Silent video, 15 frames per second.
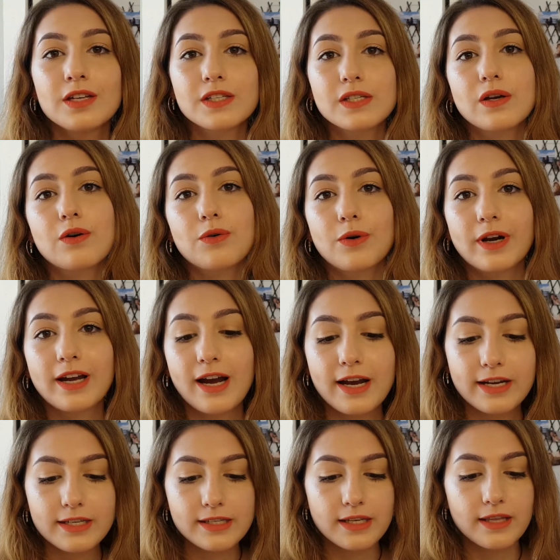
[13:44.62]
So
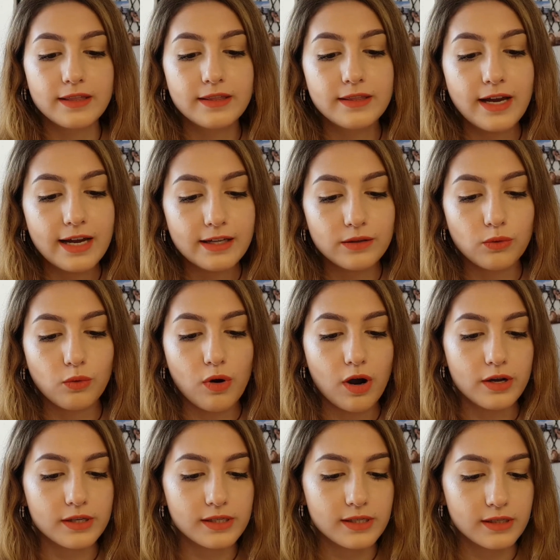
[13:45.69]
guys, that
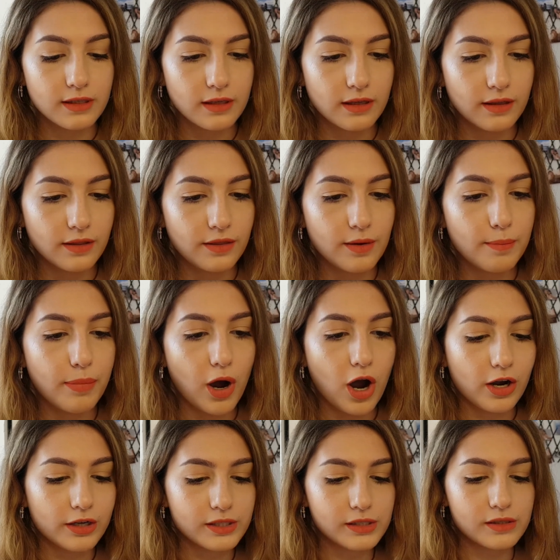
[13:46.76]
was the
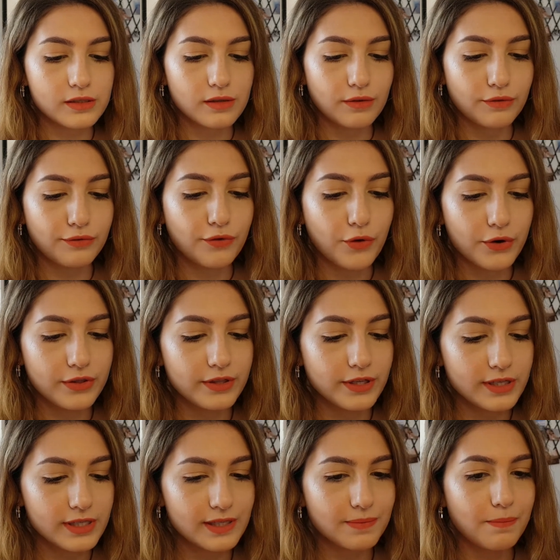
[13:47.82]
box for this